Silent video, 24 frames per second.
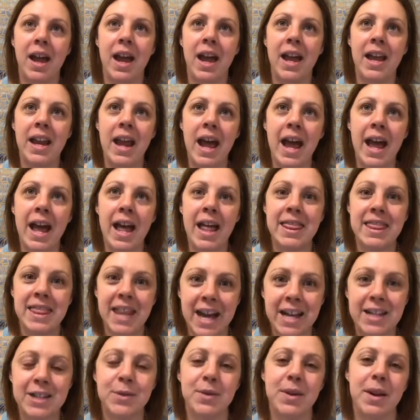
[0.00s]
And
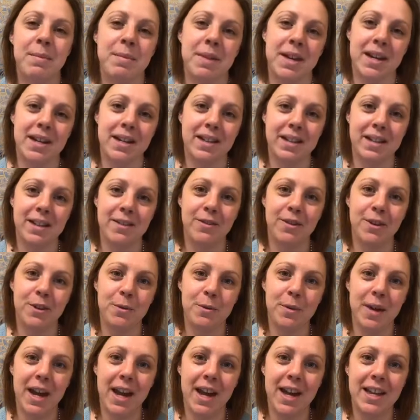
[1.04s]
that's what I'm going to leave you
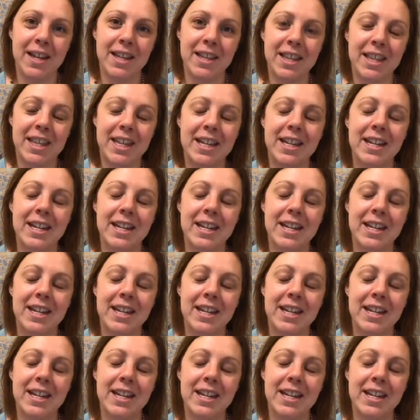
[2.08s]
with.